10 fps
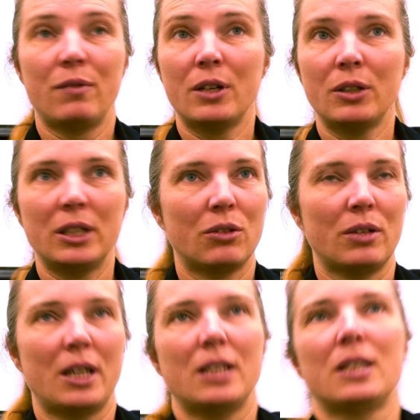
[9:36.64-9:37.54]
very
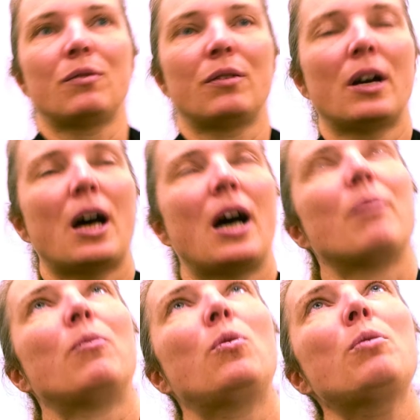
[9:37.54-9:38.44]
creative
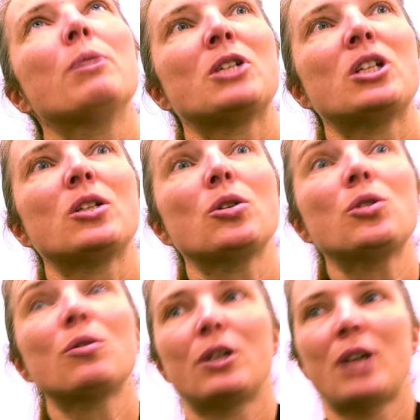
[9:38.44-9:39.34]
woman, but she's
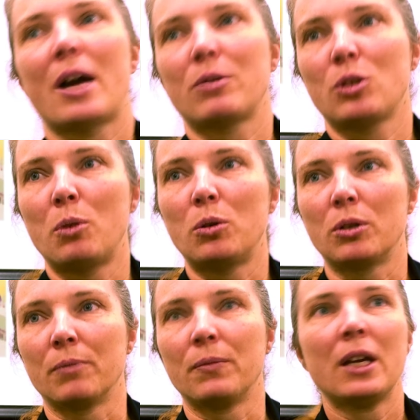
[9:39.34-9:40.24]
also very
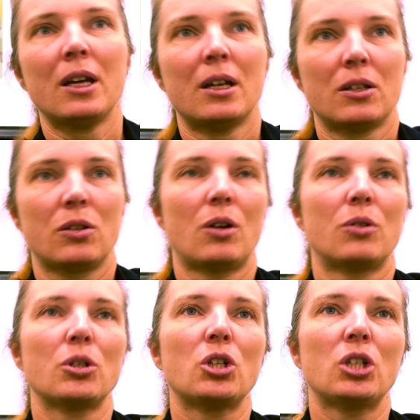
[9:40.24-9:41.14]
outspoken.
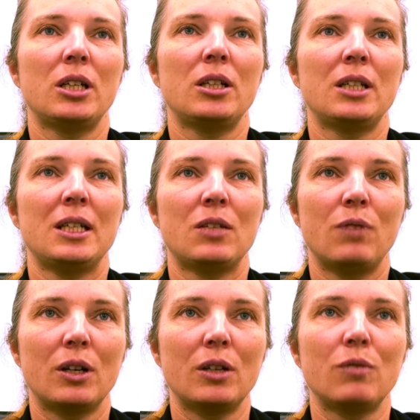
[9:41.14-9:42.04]
So she is
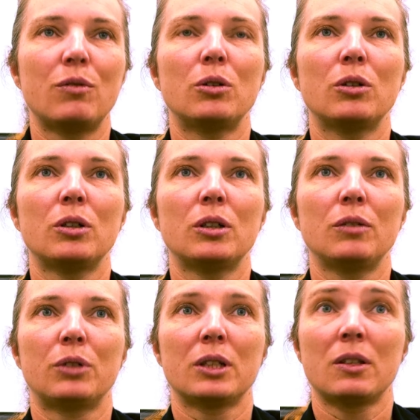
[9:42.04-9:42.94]
very
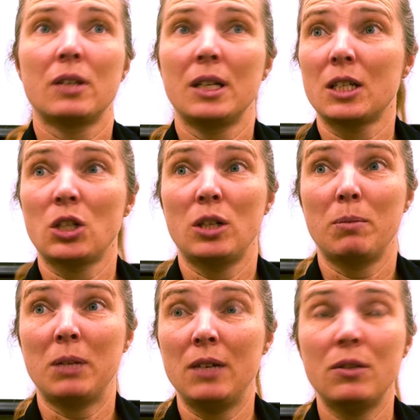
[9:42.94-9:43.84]
vocal for the things that
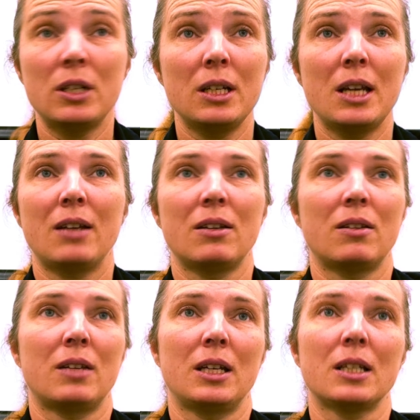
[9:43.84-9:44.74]
she believes in and
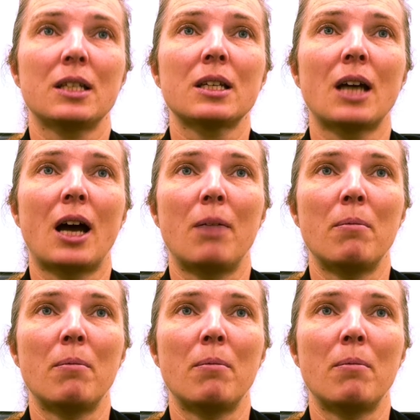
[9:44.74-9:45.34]
the things